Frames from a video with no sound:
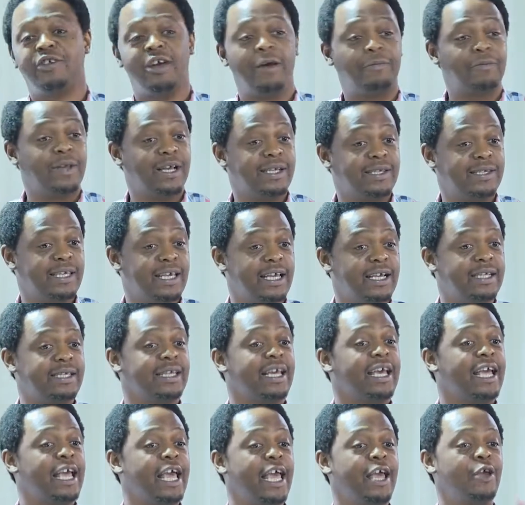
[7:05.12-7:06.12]
chapter 6,
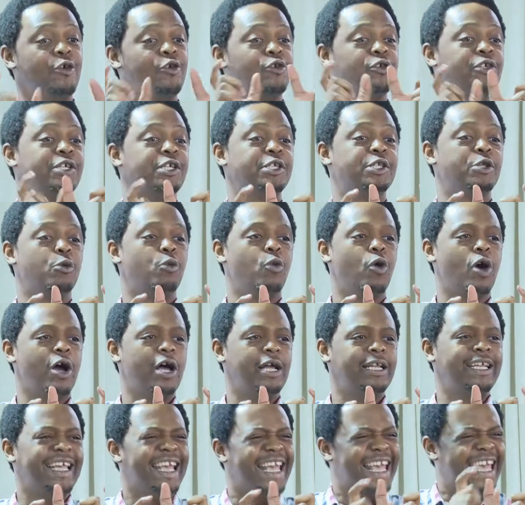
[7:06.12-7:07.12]
it uses the
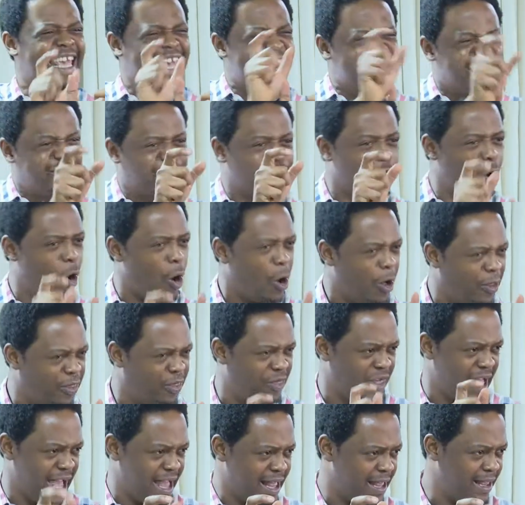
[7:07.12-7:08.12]
word each
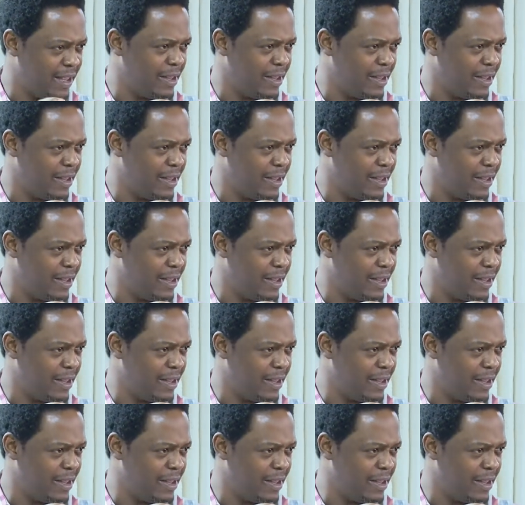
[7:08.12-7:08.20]
other.